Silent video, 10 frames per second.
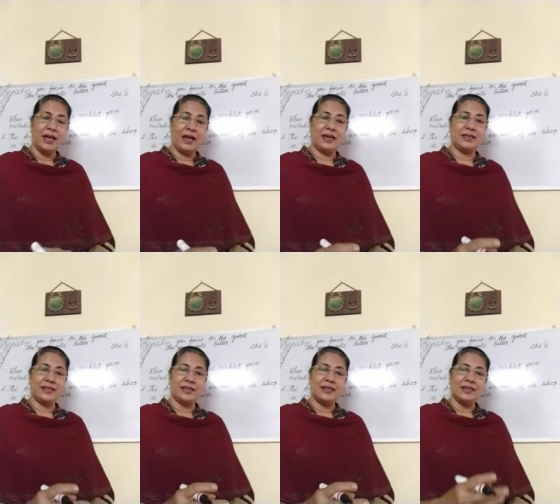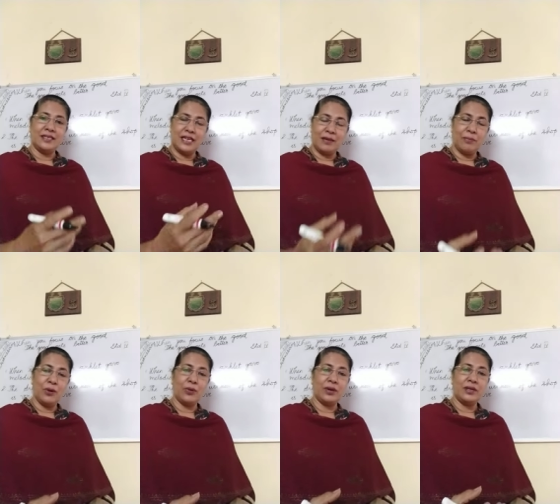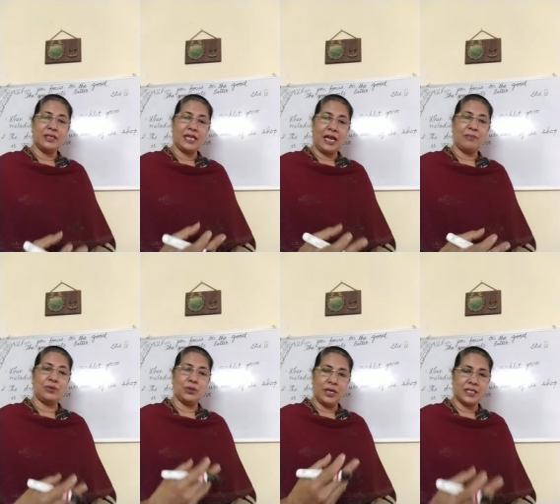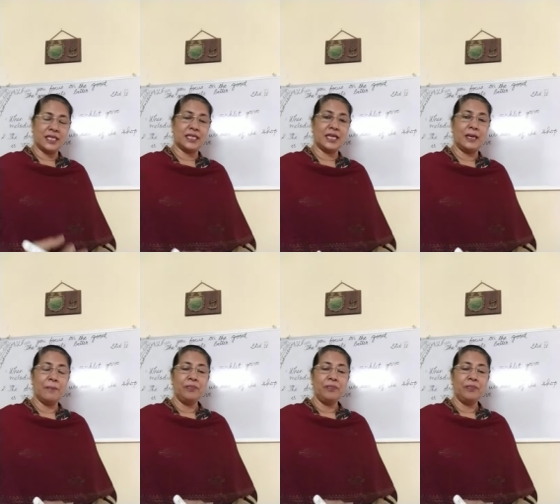and take more time to get settled.